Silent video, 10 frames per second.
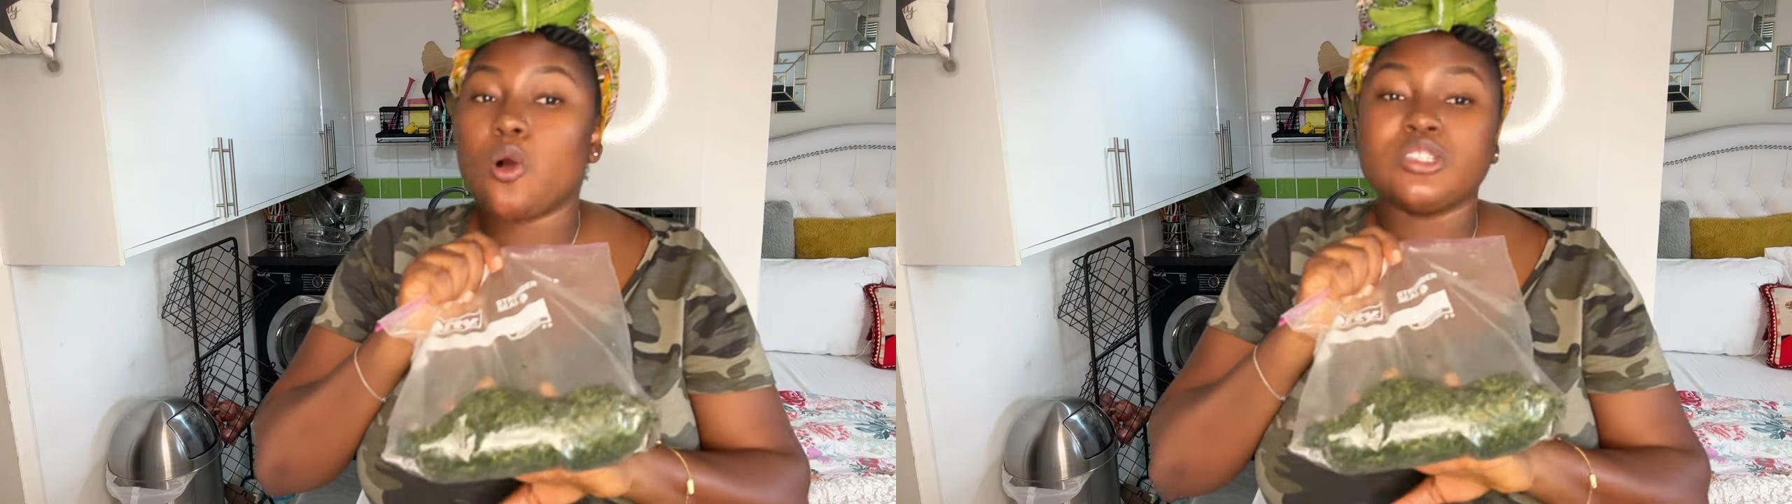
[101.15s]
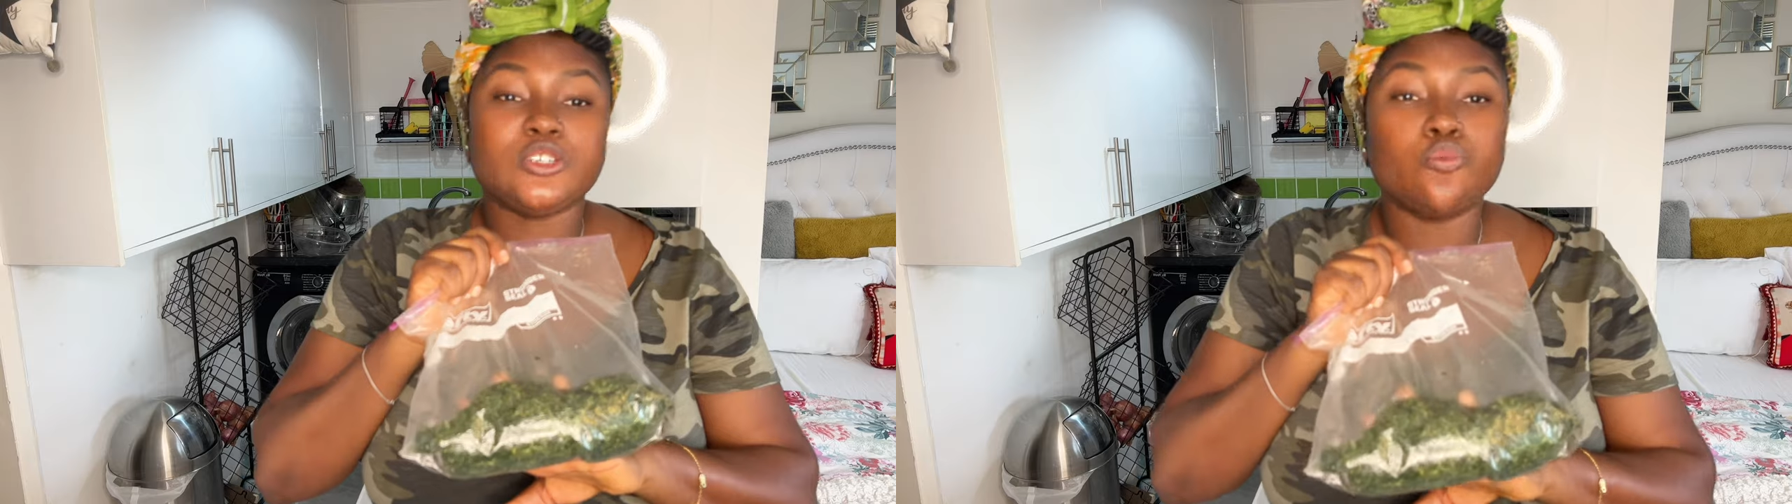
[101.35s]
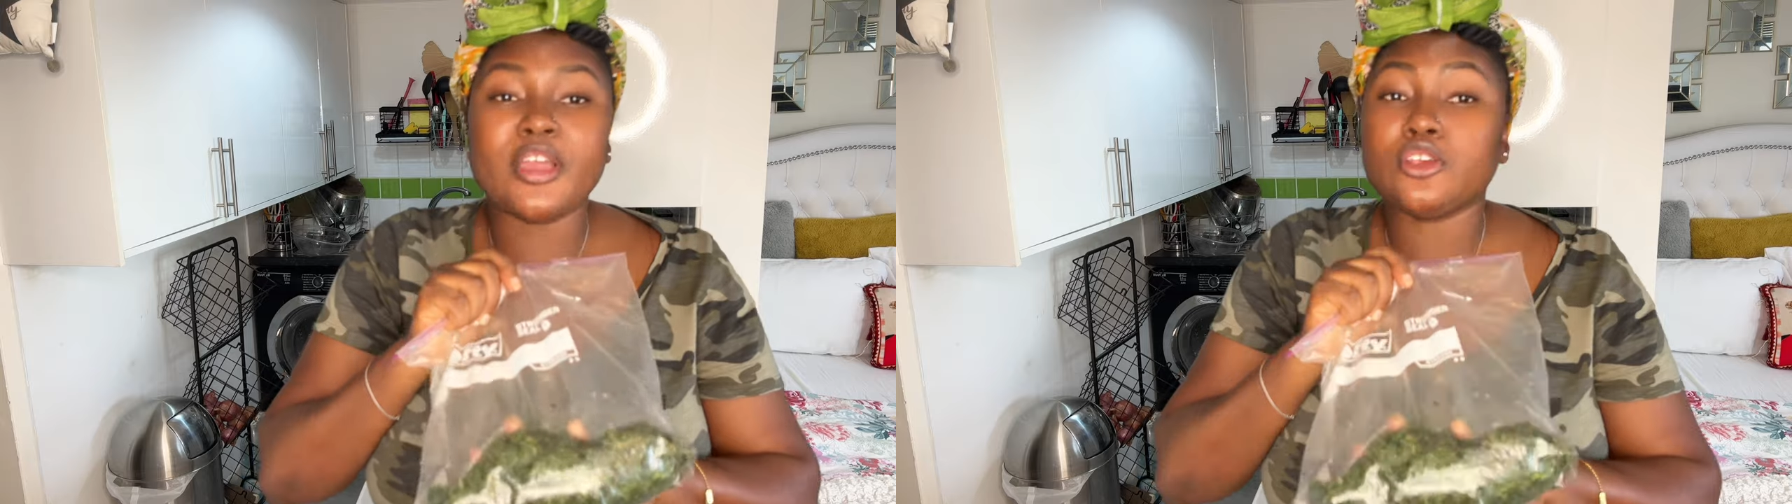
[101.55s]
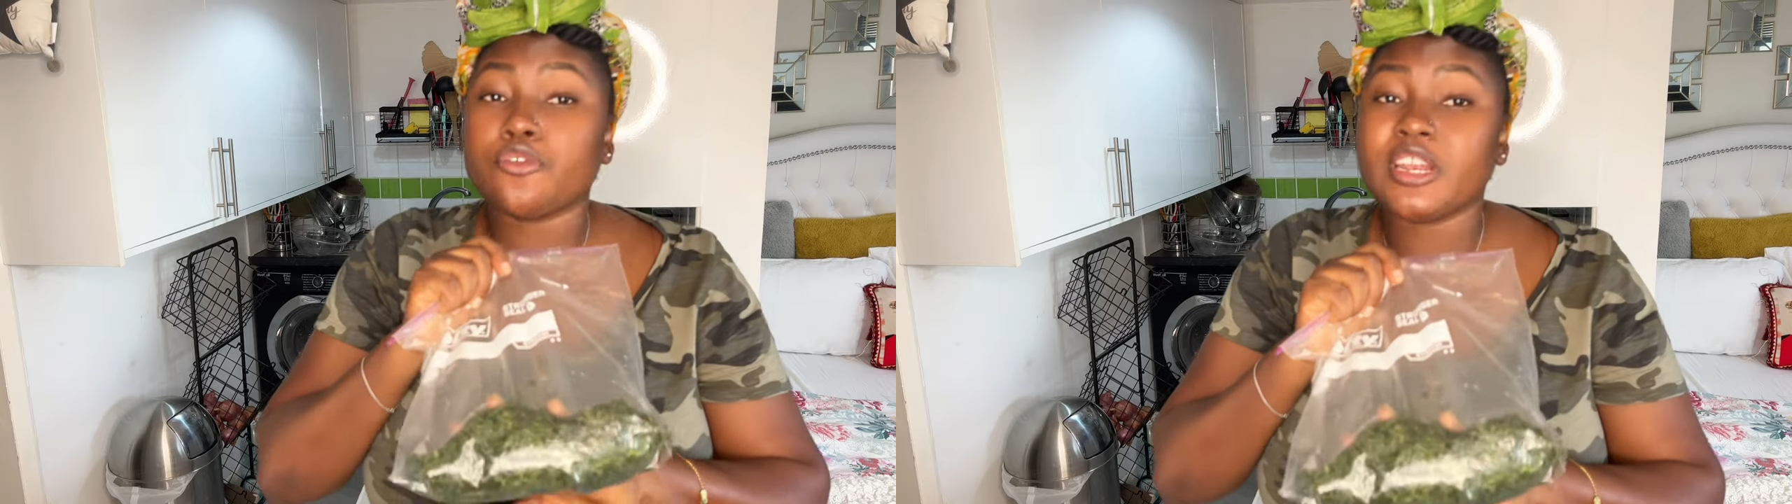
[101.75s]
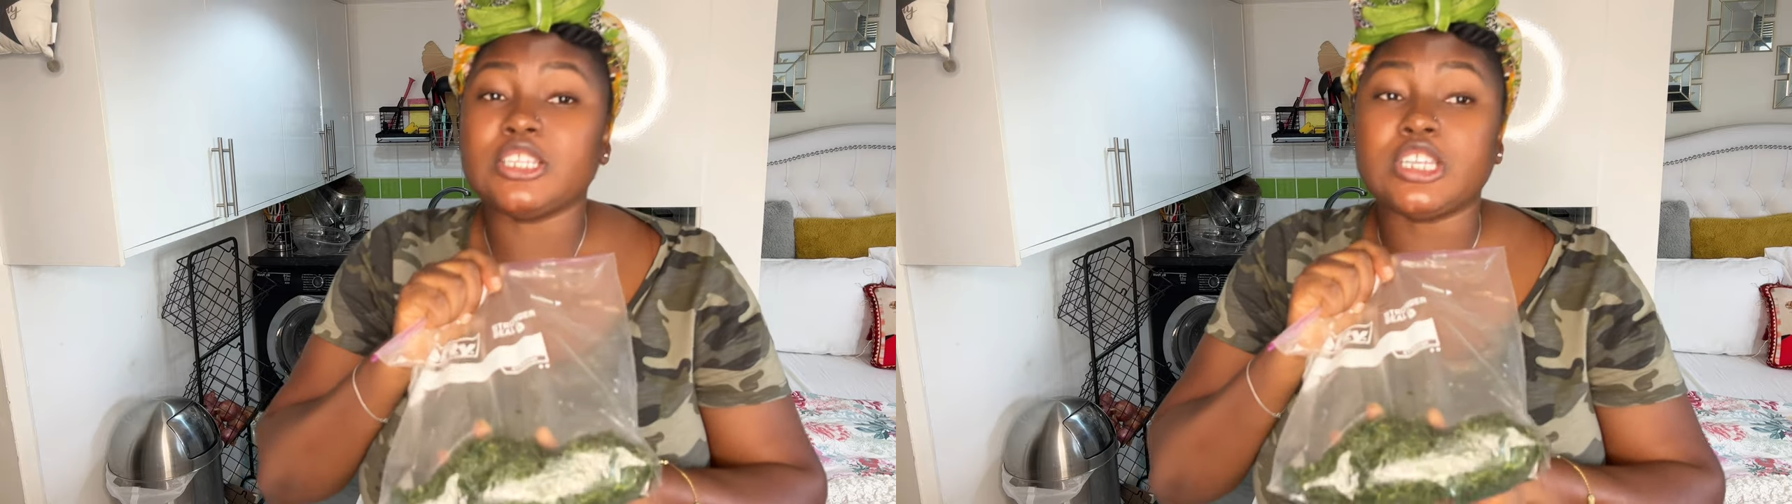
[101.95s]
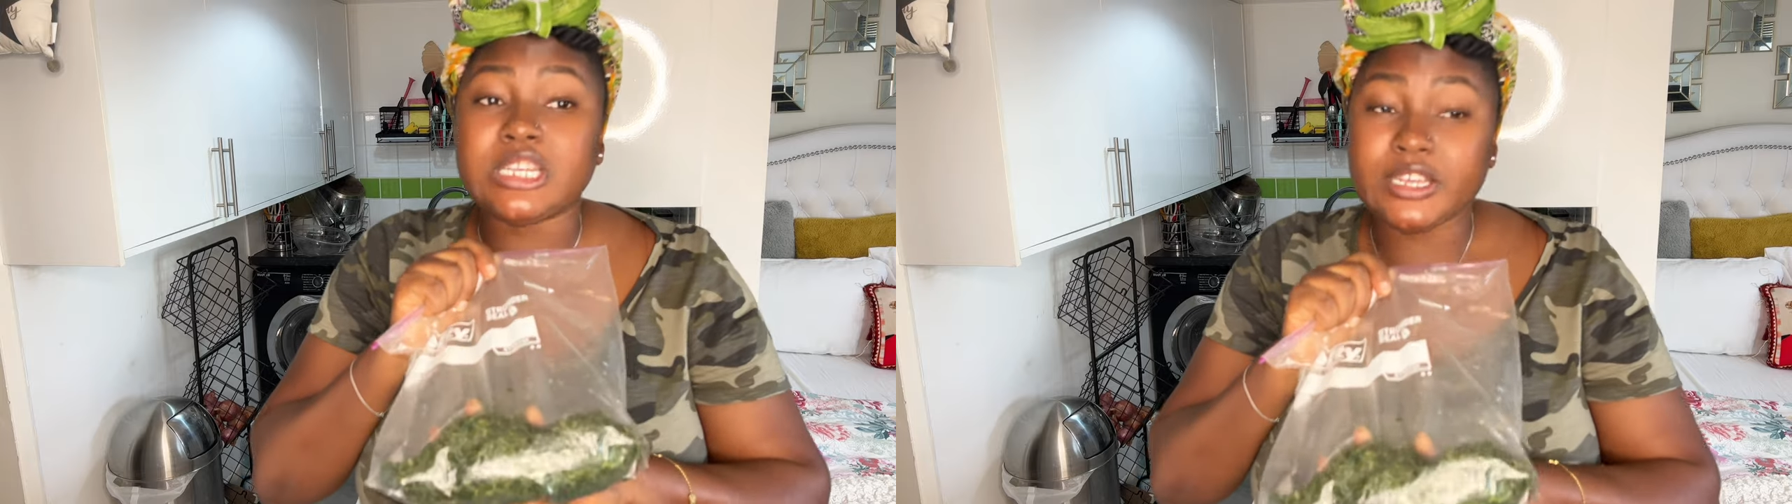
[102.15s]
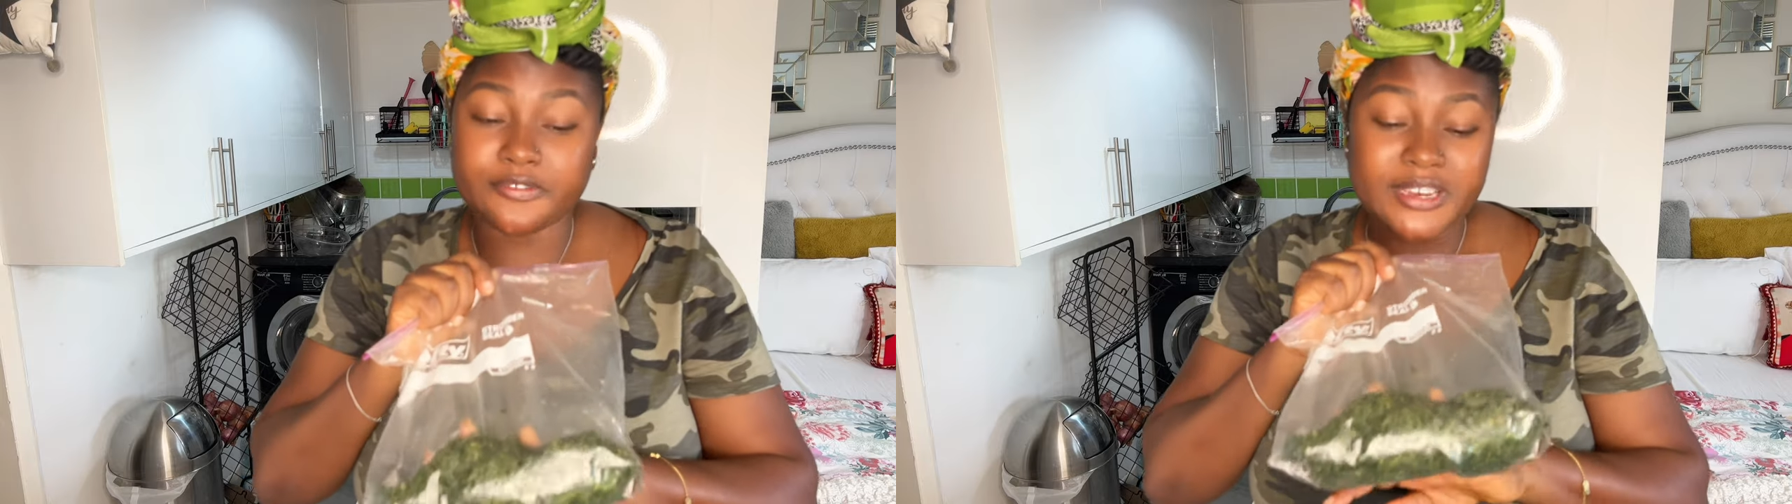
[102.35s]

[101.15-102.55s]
until when you're ready to leave.